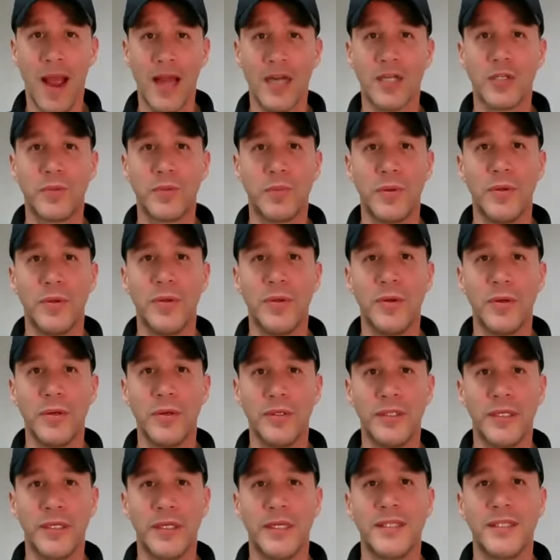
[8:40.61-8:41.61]

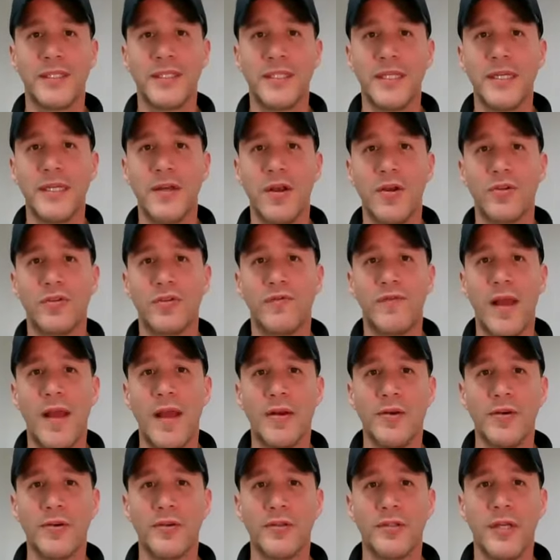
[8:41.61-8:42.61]
entrepreneurs and CEOs,
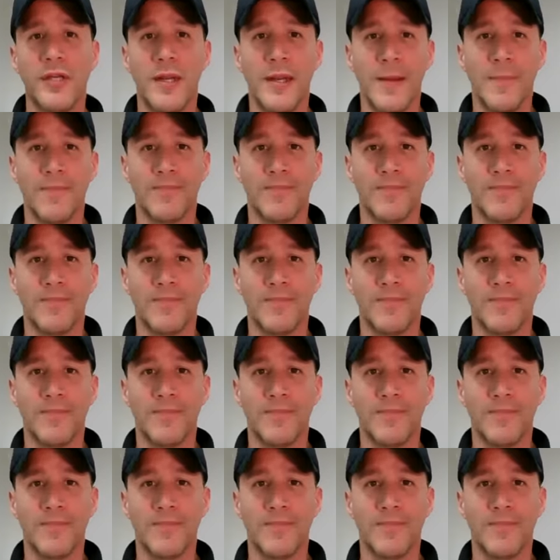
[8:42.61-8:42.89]
founders,